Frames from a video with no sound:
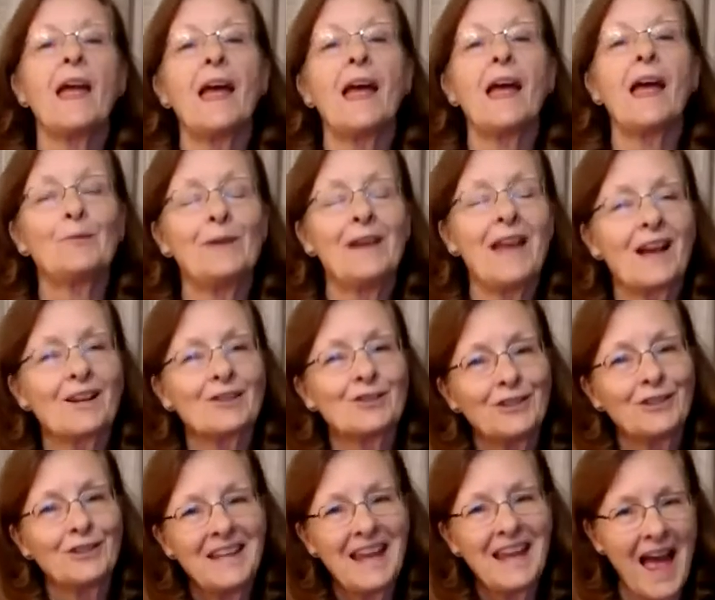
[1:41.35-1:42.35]
And we
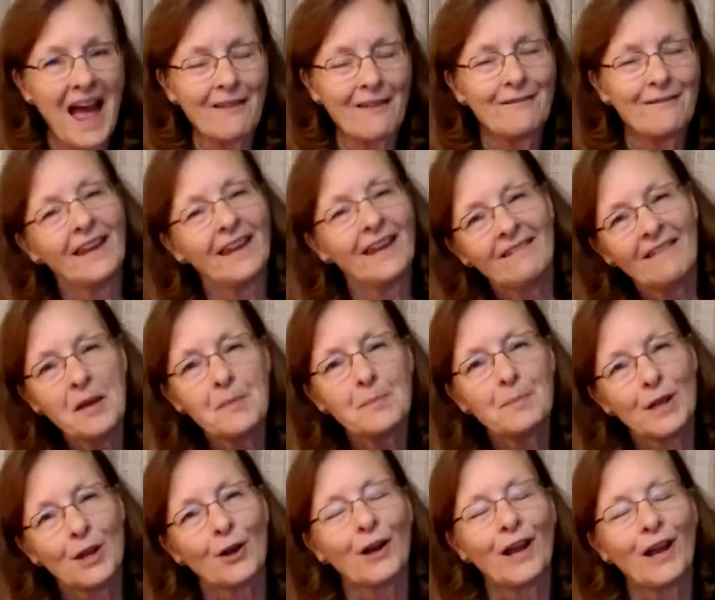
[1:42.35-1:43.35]
actually have a leap
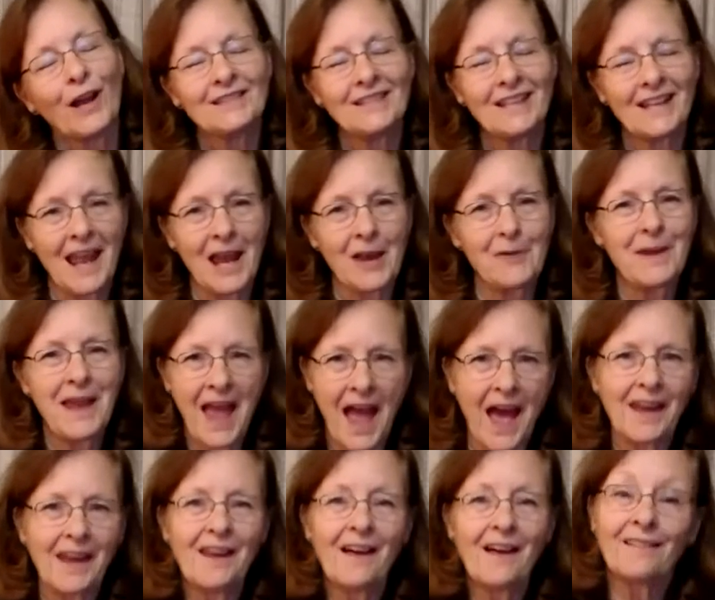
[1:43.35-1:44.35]
year. And today we
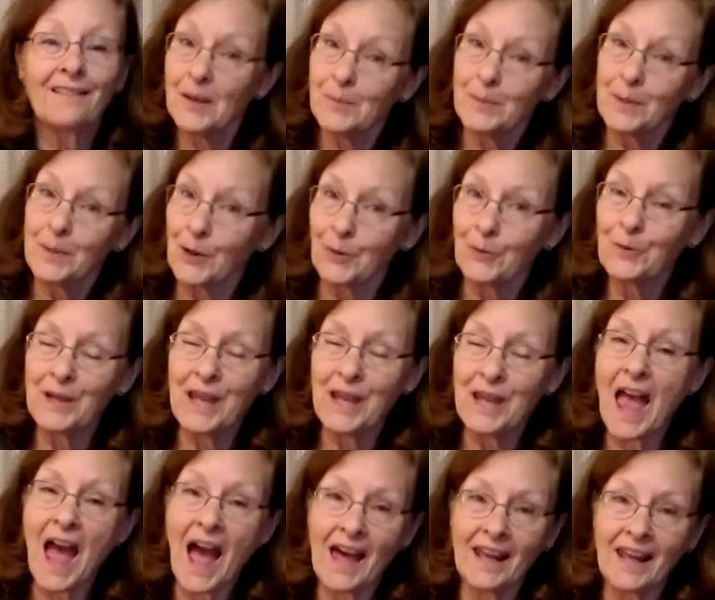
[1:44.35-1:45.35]
had a leap year. We
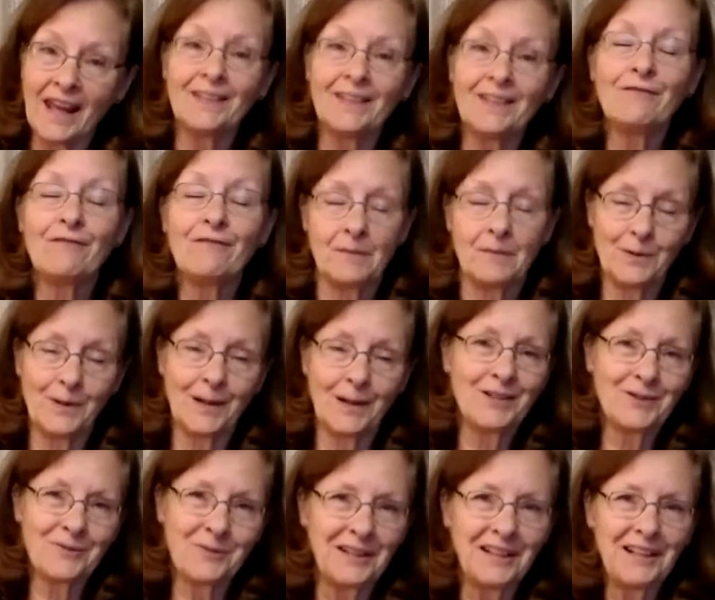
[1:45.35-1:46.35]
added February
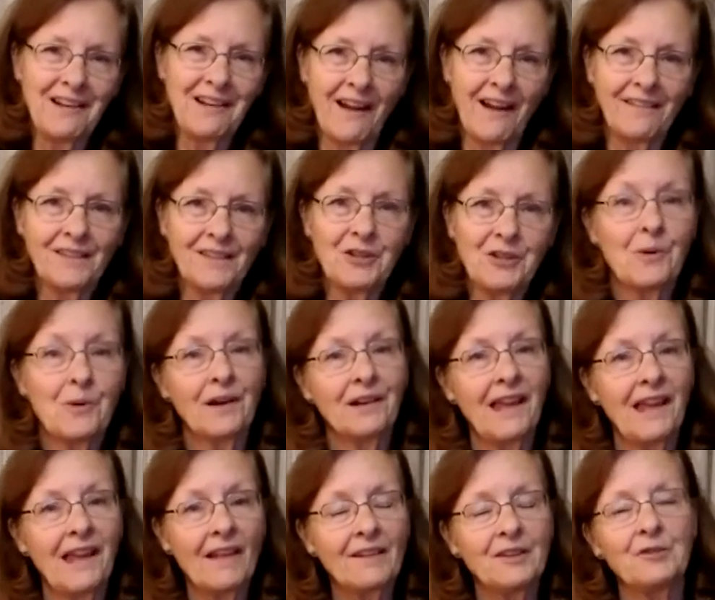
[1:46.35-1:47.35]
29th to our
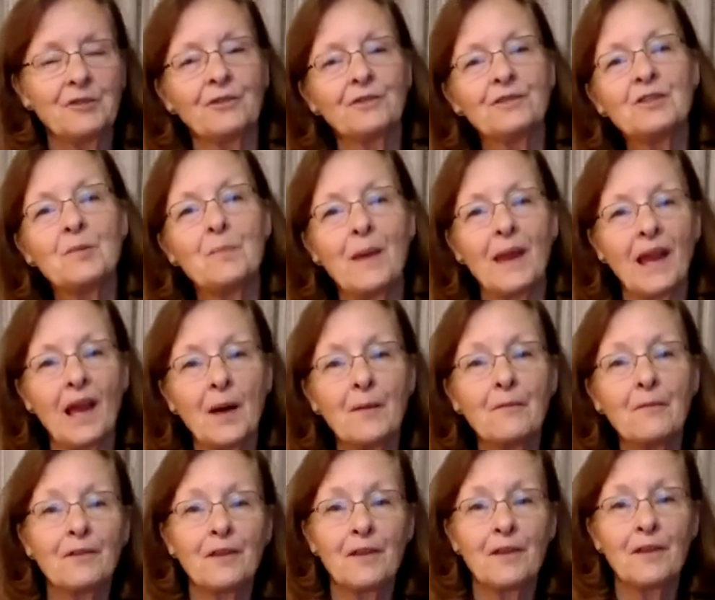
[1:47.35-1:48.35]
calendar to make up
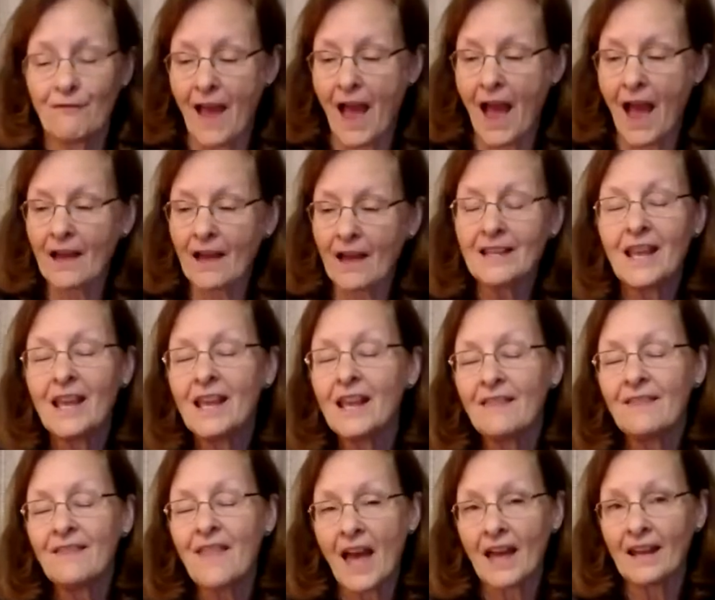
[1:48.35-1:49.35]
for the fact
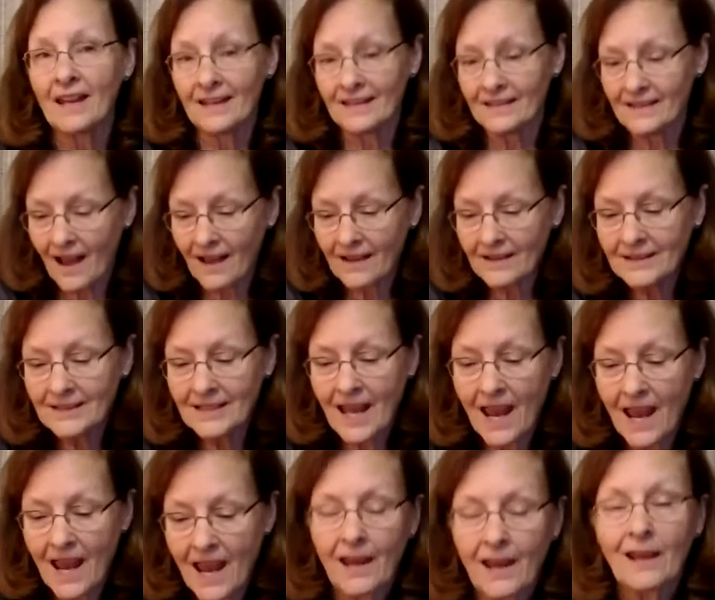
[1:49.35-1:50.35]
that it does
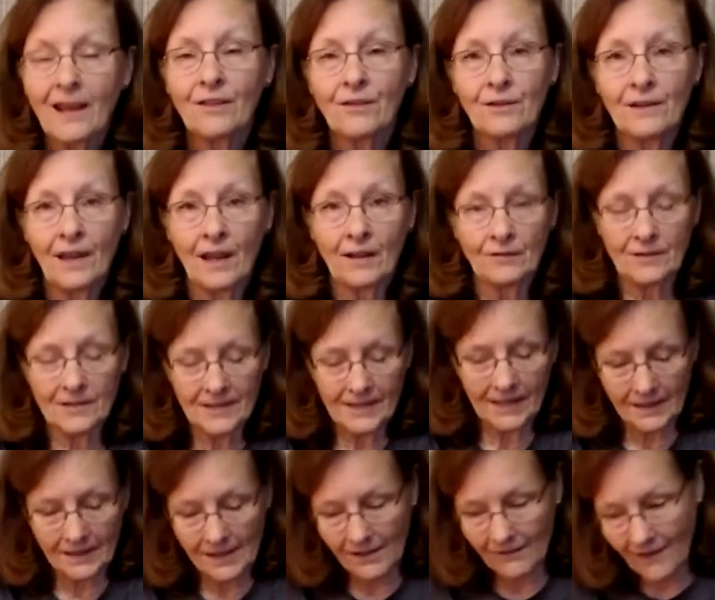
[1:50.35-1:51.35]
take
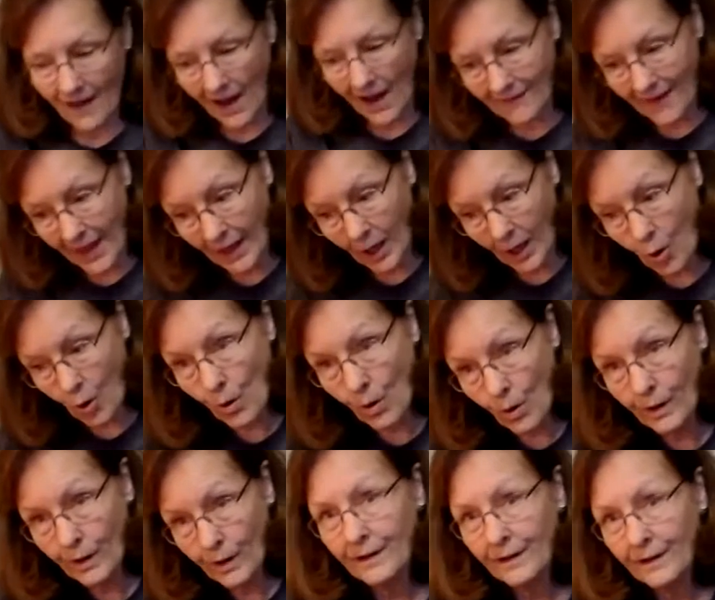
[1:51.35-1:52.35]

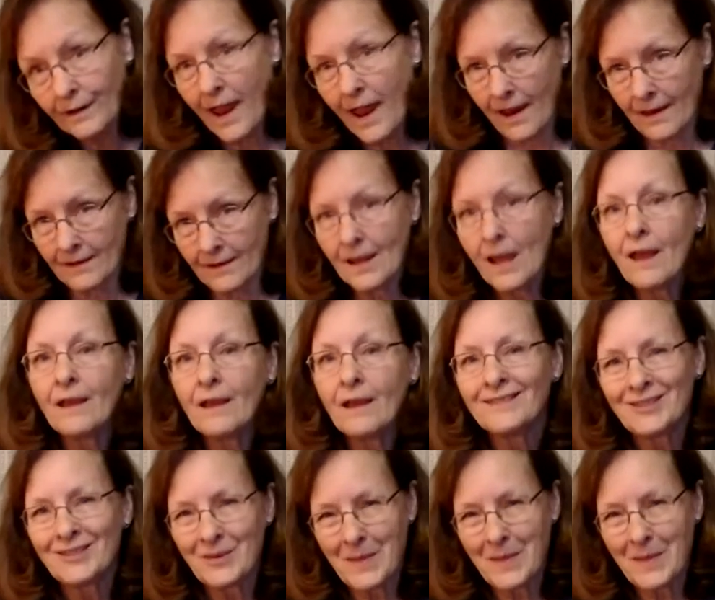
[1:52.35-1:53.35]
365.25 days
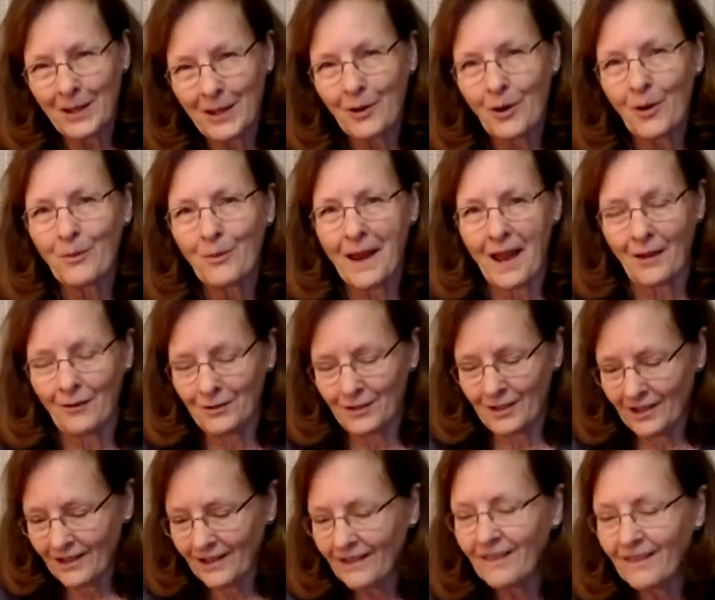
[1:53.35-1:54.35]
to make it around
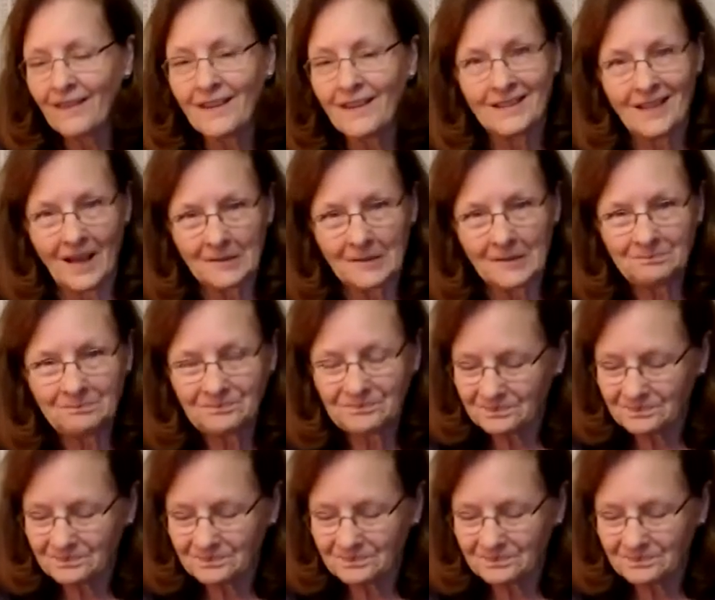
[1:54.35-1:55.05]
the sun.